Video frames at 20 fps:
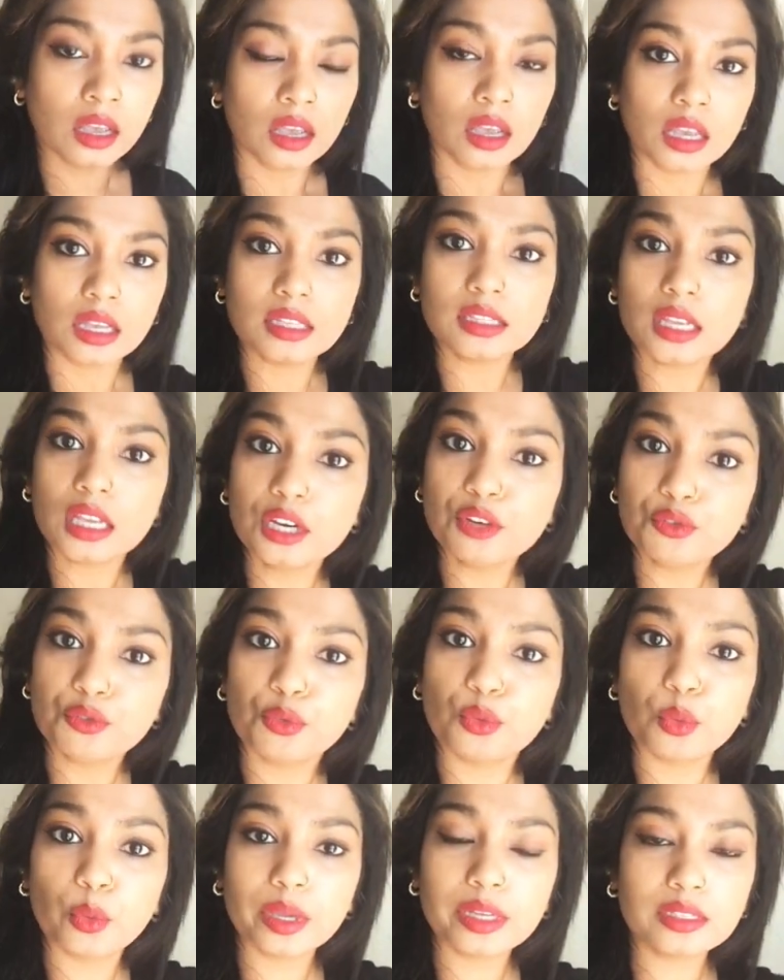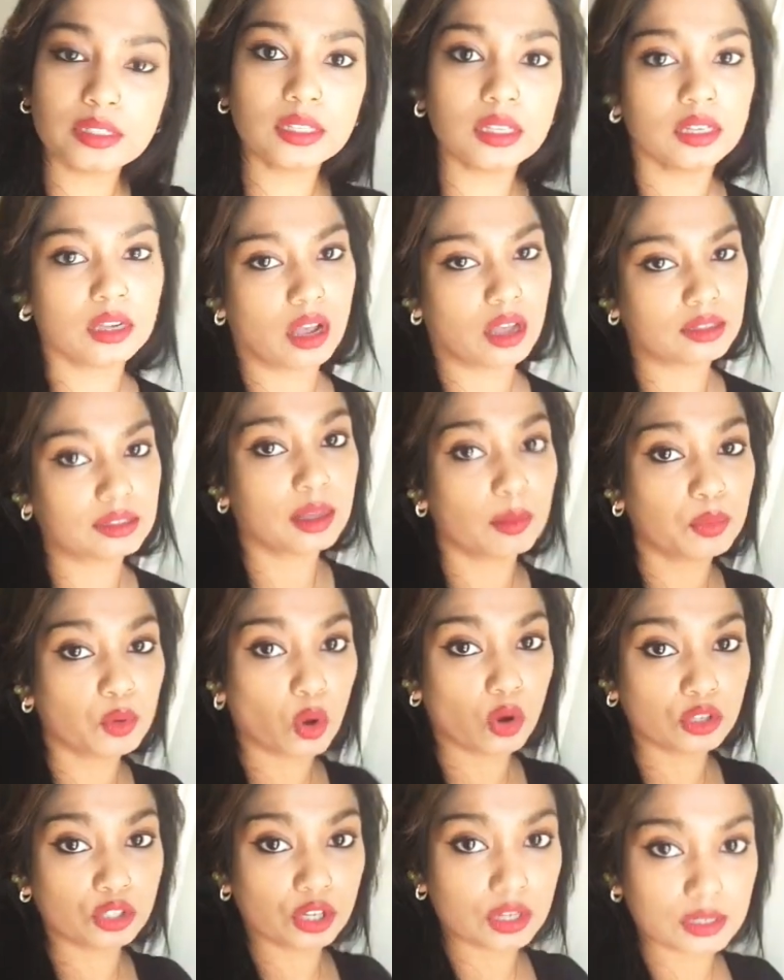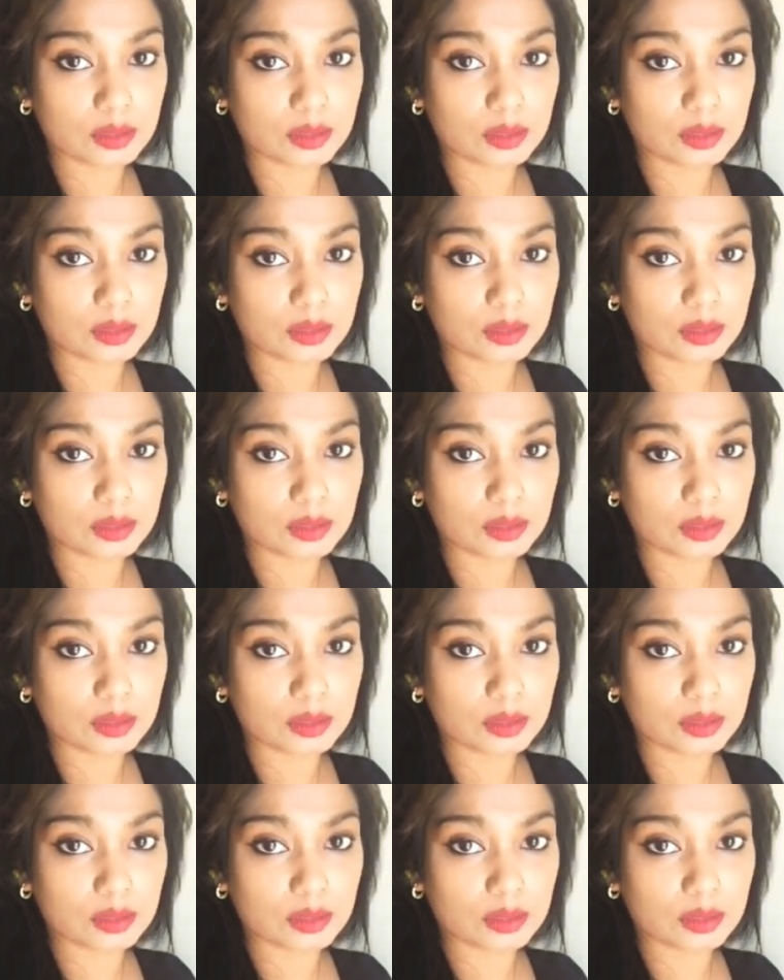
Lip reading: is influencing our subconscious